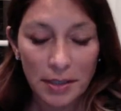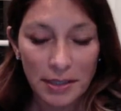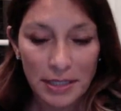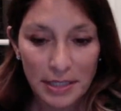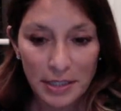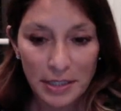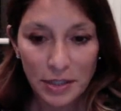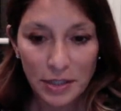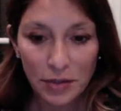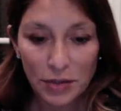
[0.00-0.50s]

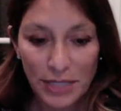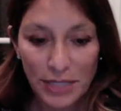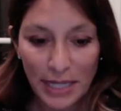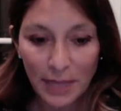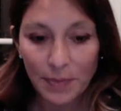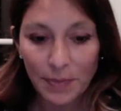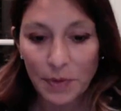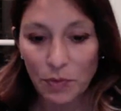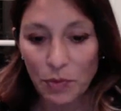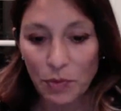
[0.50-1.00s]
do you set up
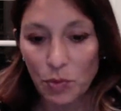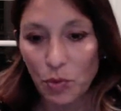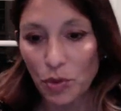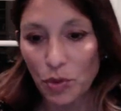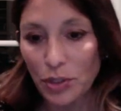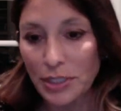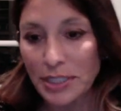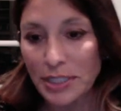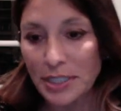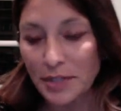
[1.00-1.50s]
the
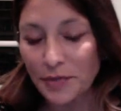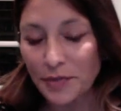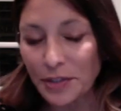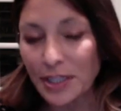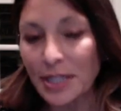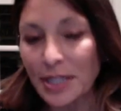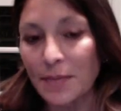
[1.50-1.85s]
rewards differently?